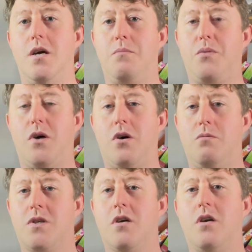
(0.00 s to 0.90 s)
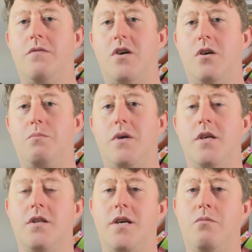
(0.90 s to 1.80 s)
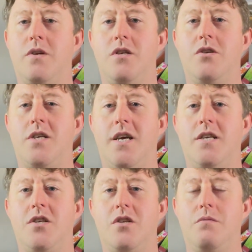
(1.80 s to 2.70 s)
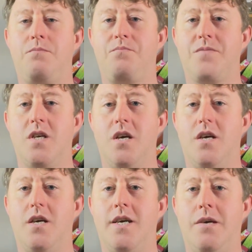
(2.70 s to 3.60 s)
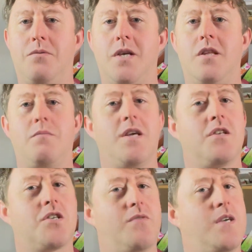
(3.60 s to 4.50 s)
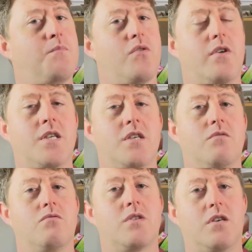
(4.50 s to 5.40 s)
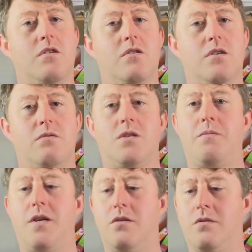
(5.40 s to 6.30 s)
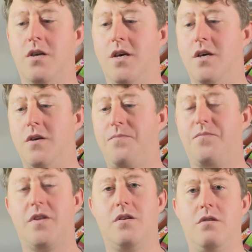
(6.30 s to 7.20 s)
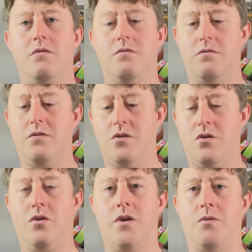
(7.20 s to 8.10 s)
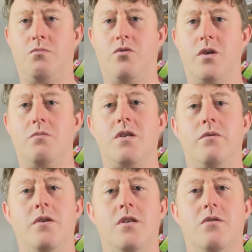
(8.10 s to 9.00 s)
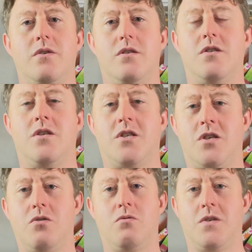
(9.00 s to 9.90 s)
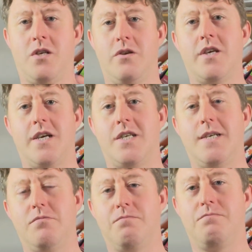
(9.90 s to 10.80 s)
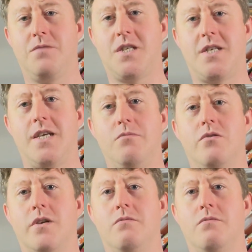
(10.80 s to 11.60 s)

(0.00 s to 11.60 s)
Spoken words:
but I was kind of hoping that when you changed them, it would either make the screen brighter or darker, depending on what you were doing to it, just to so you could actually see what